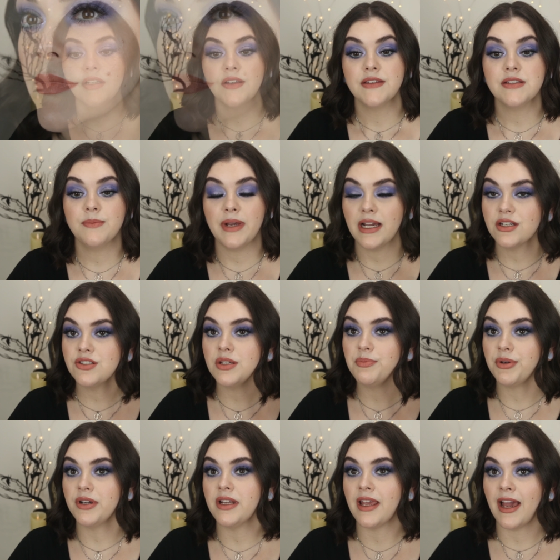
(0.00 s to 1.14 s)
So I'm actually
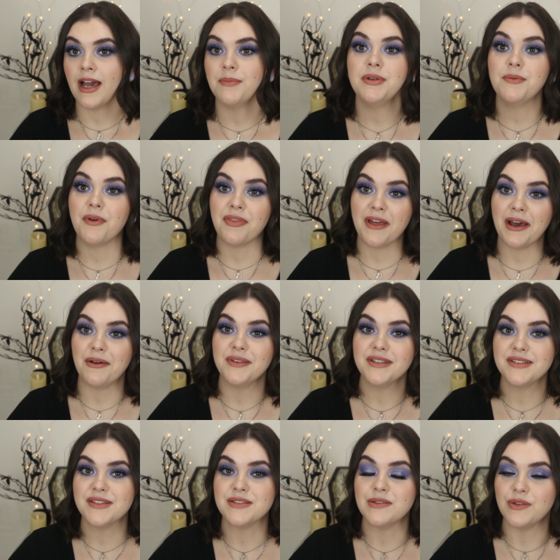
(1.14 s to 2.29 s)
pretty happy with how
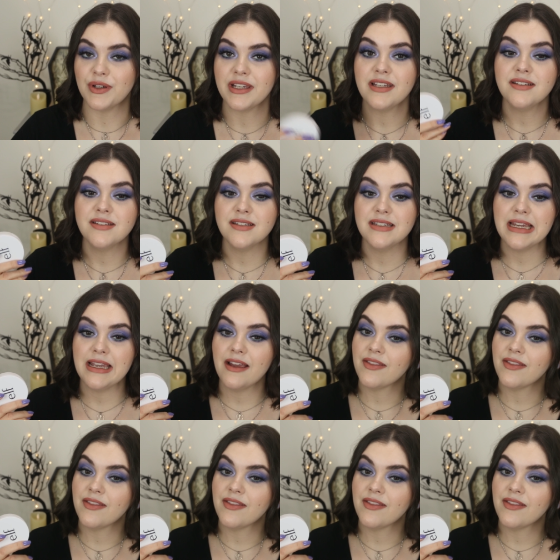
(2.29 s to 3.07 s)
this is looking today.